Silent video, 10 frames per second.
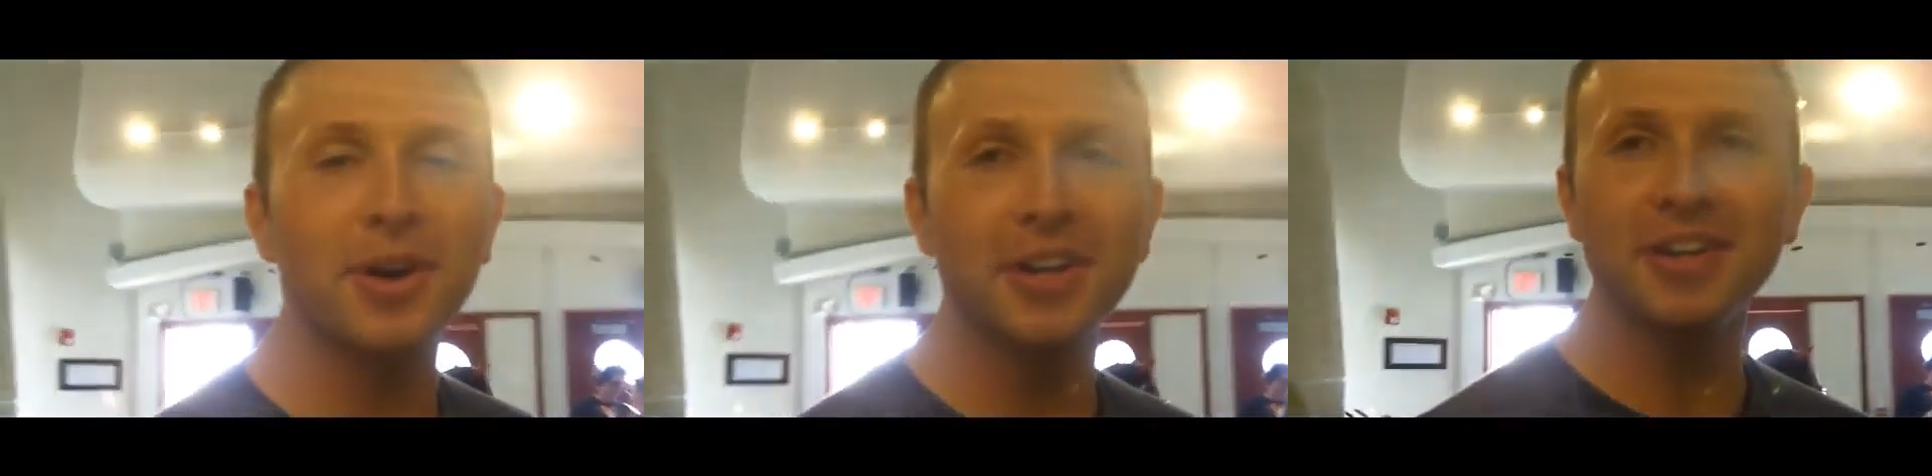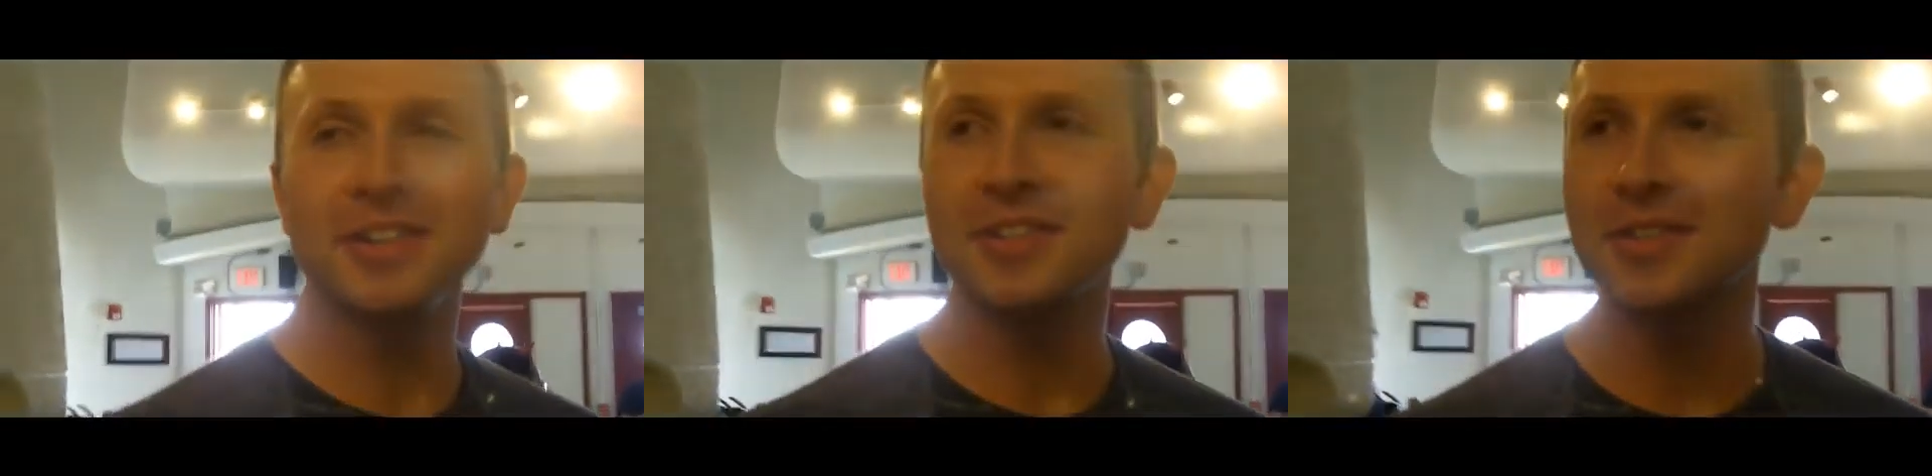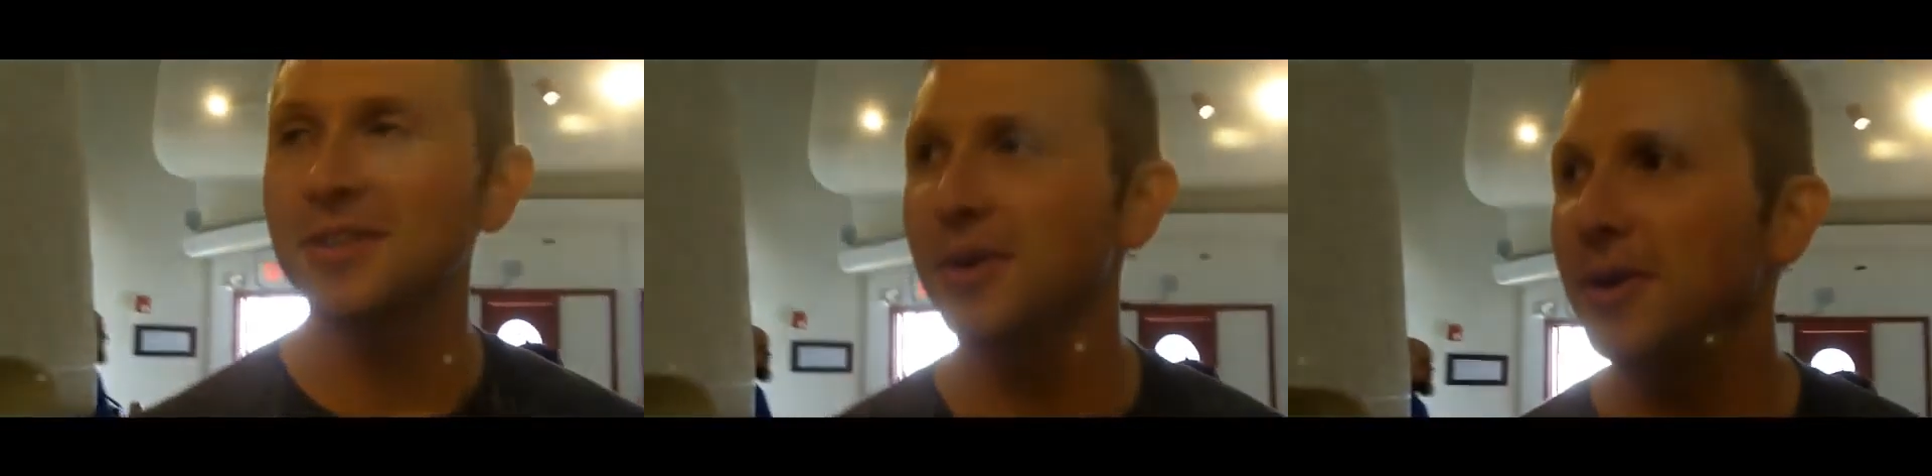Walking
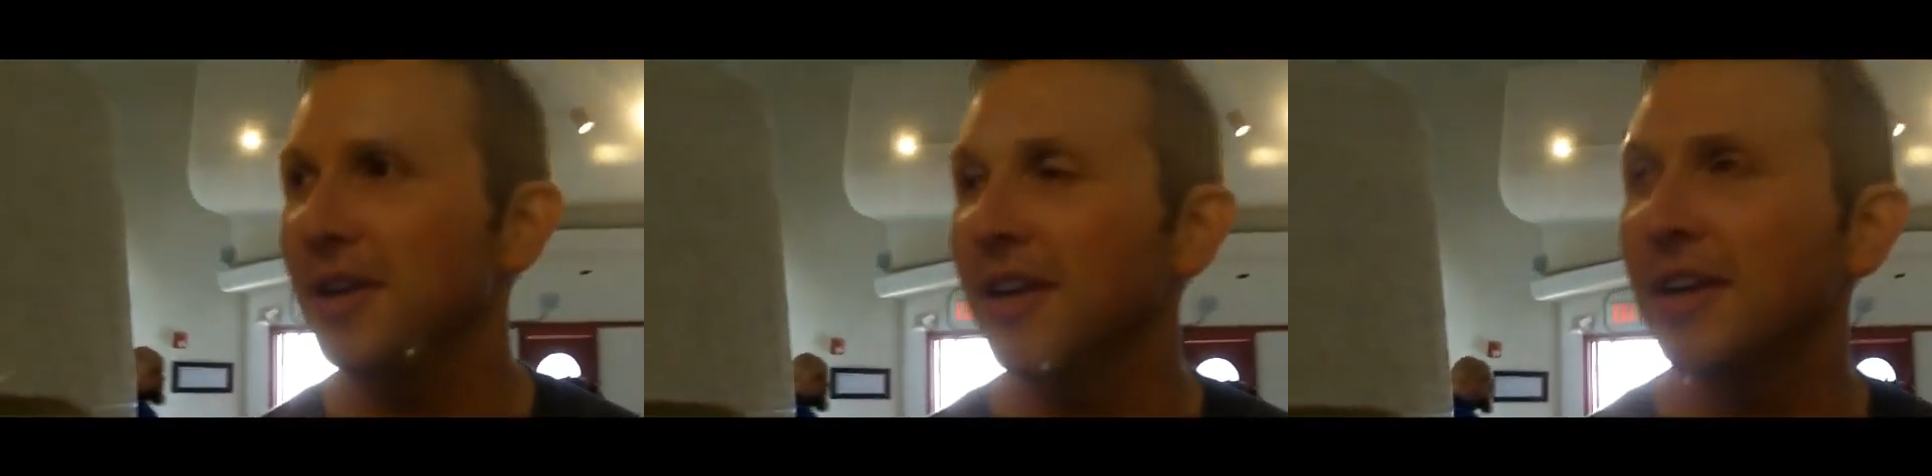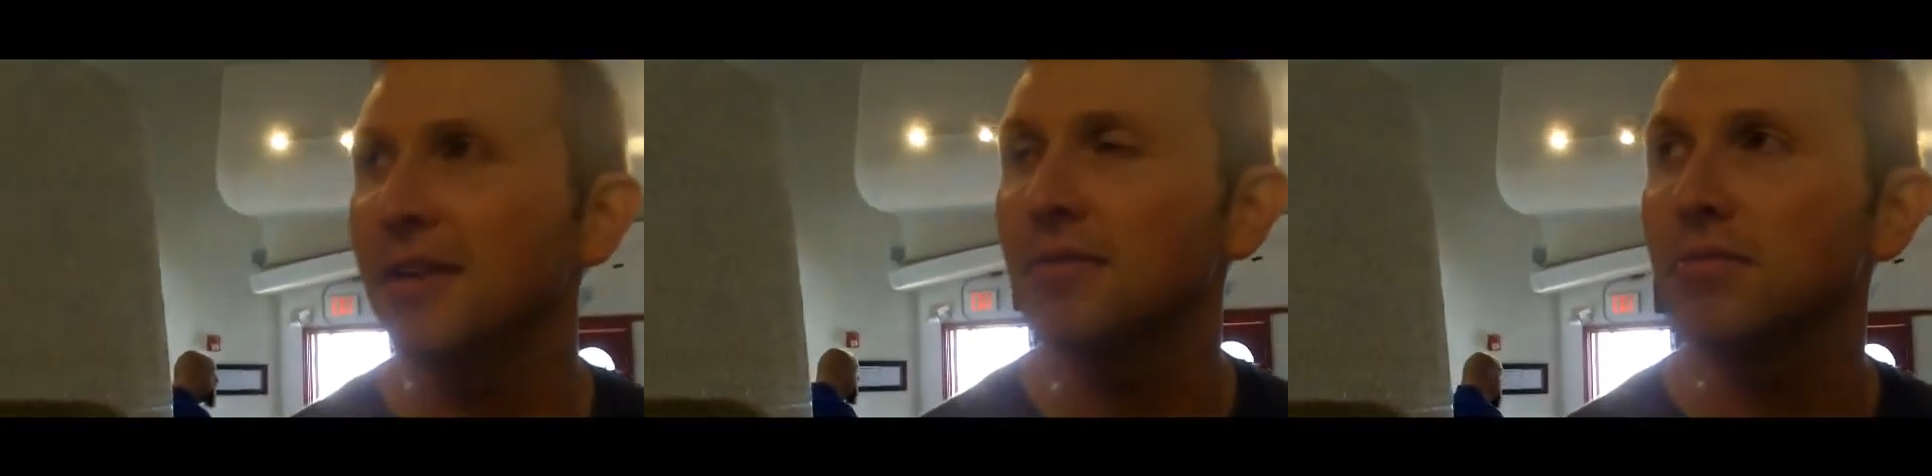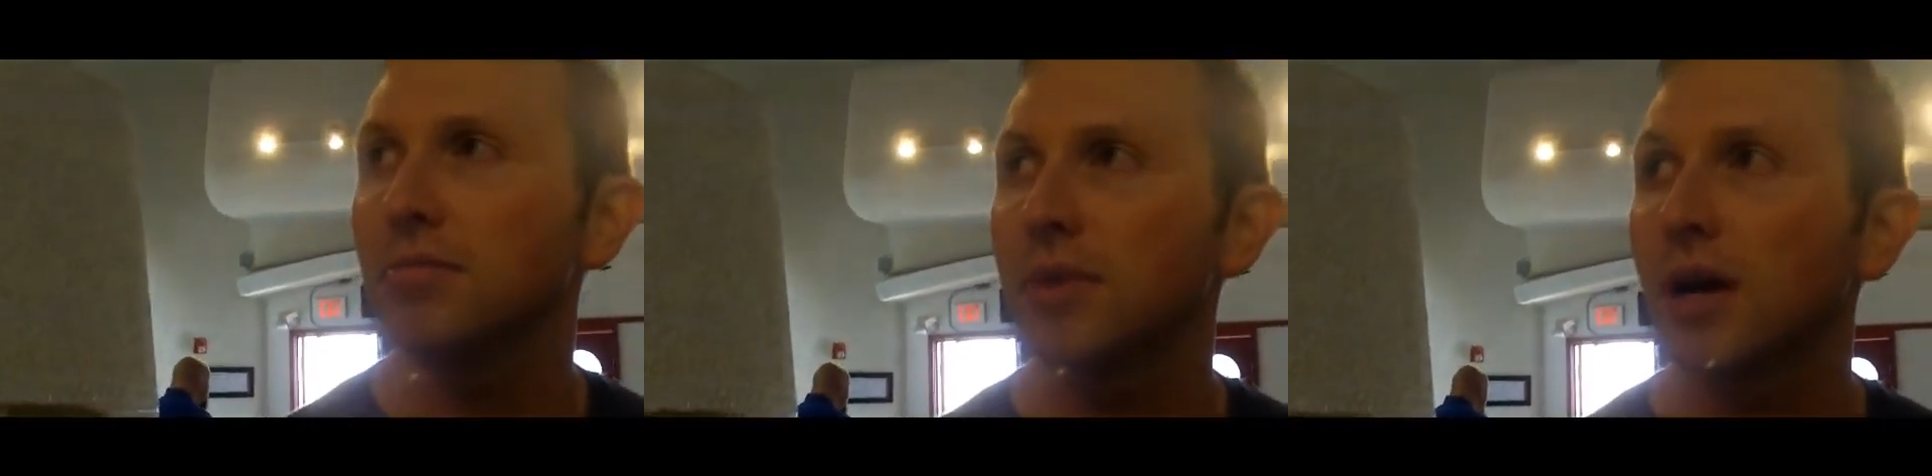Distance, Cody, and...
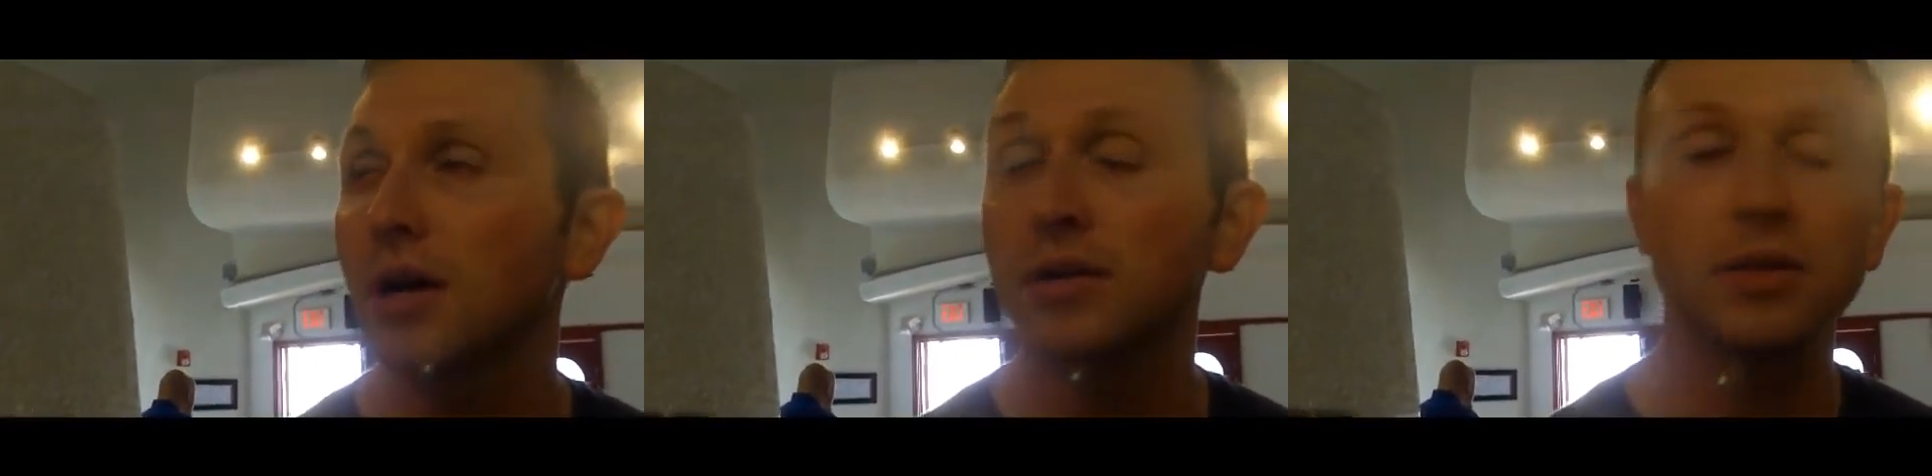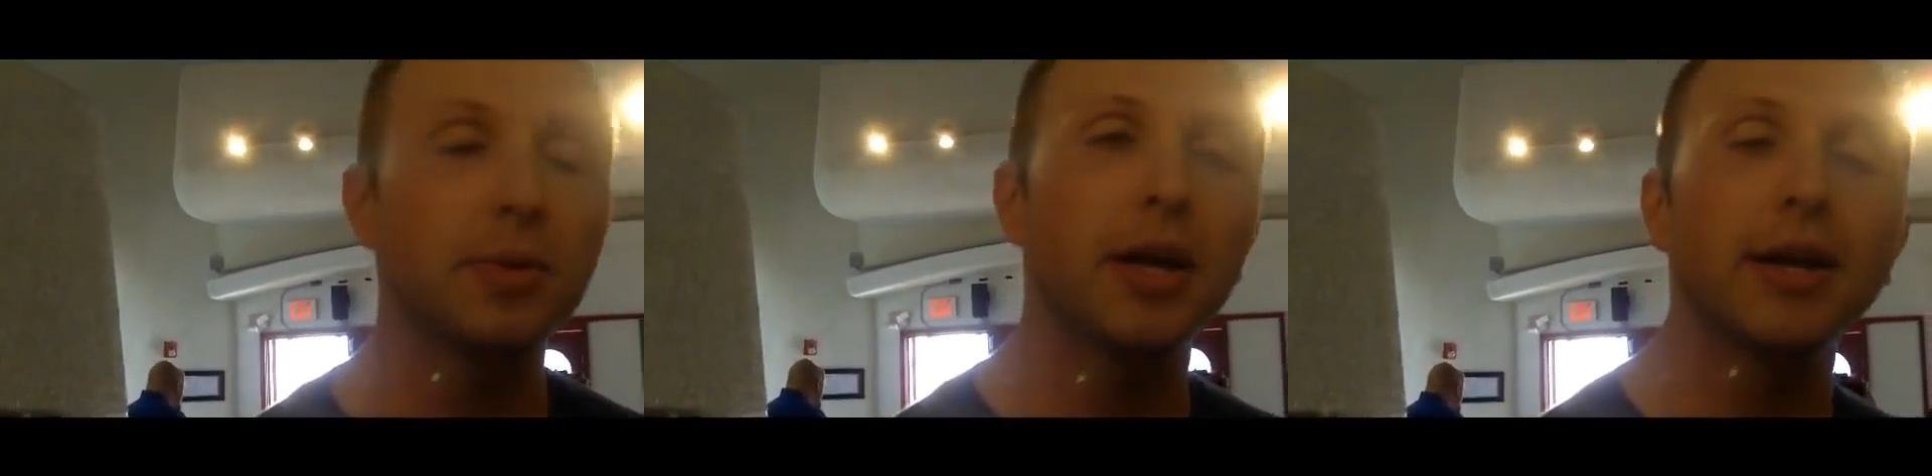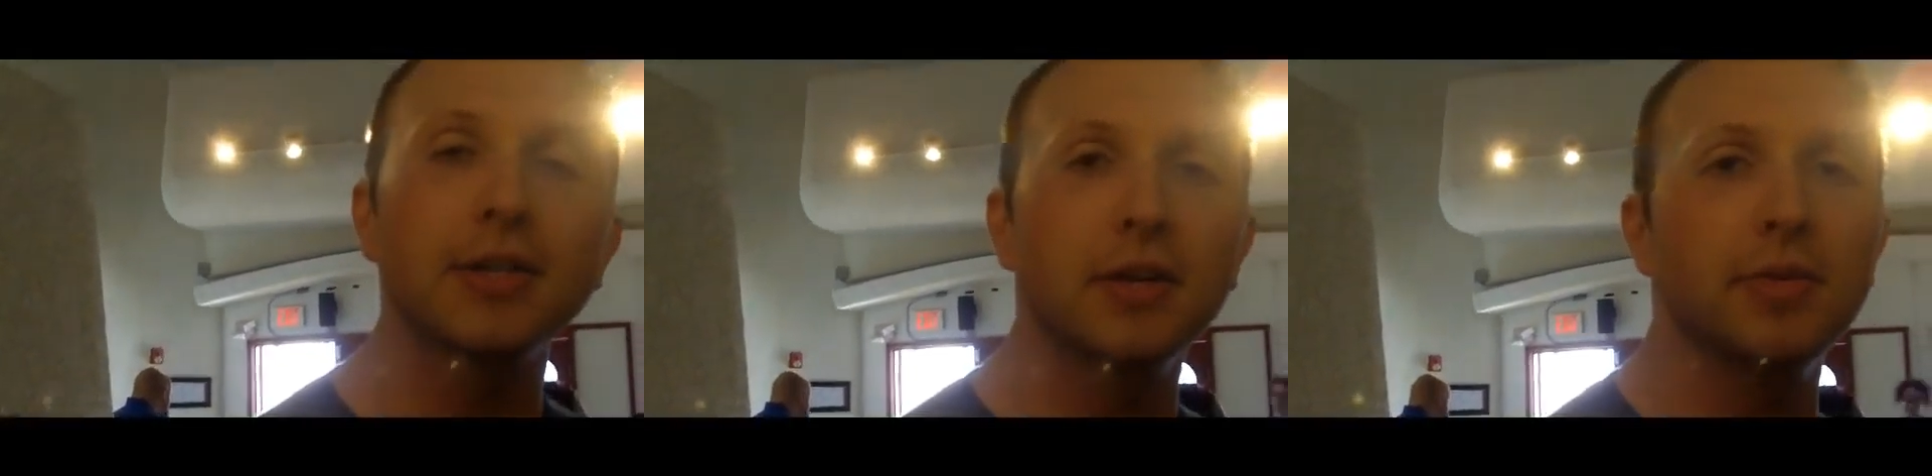Exhibit
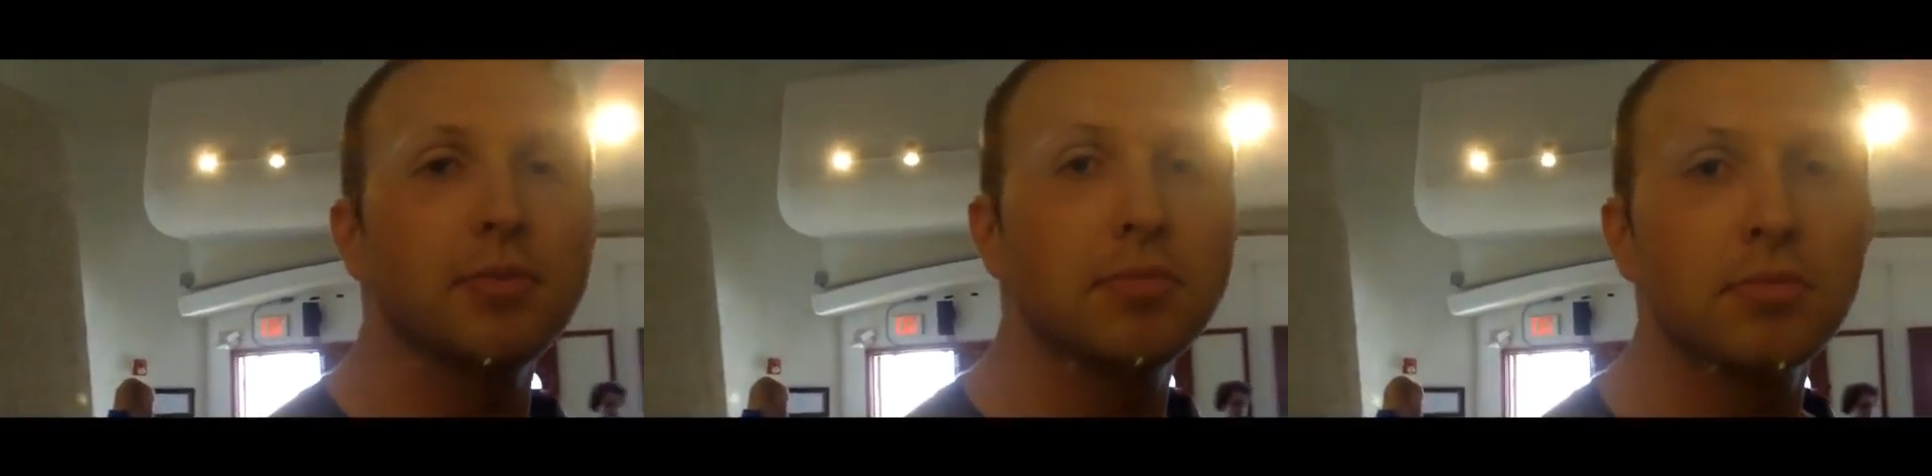A7.